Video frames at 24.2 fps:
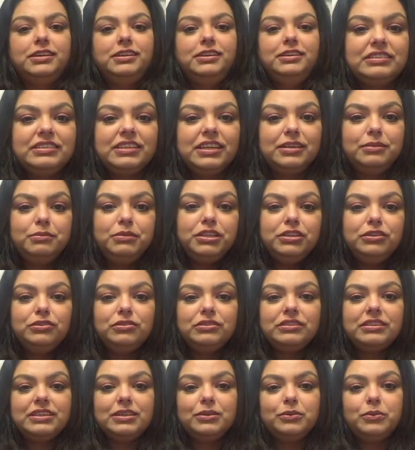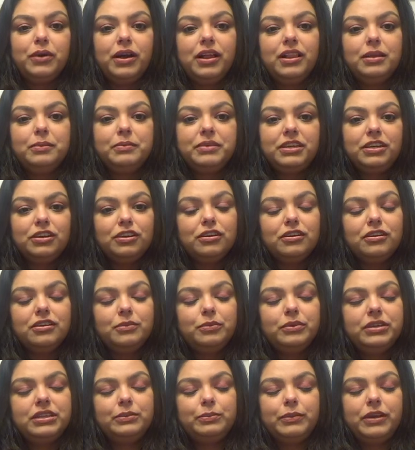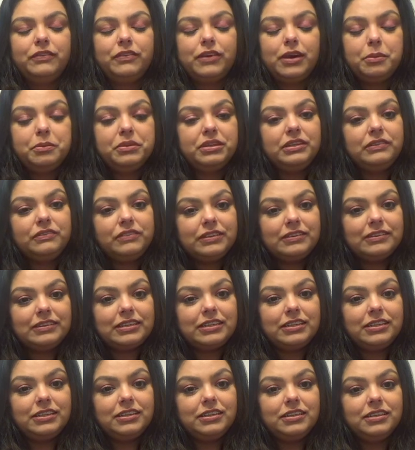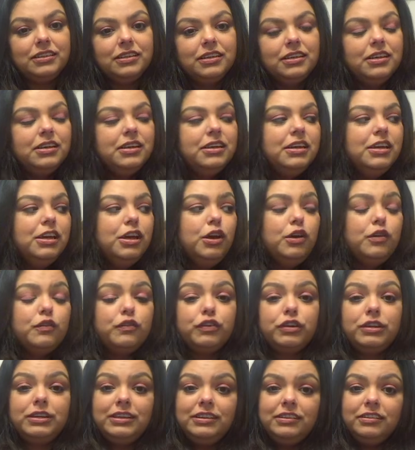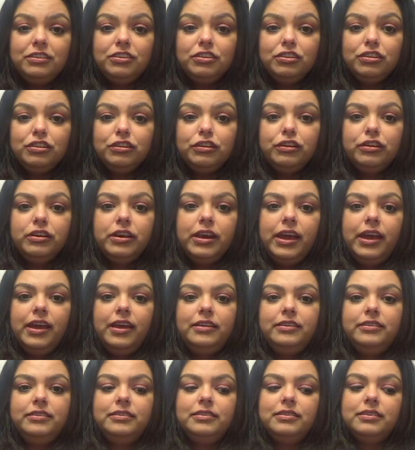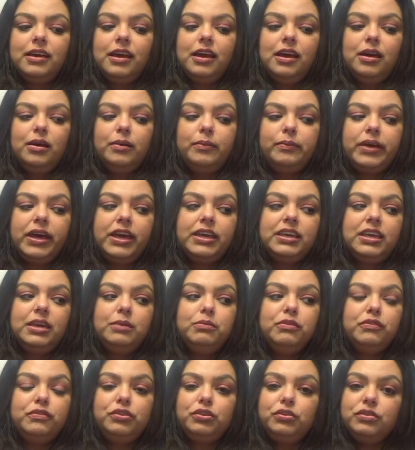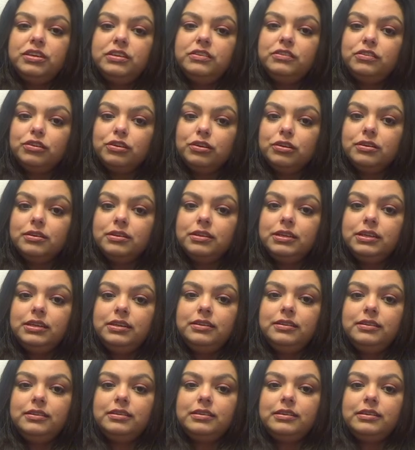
She's letting me use it while I'm here with my family visiting for Easter, and I came a few days early.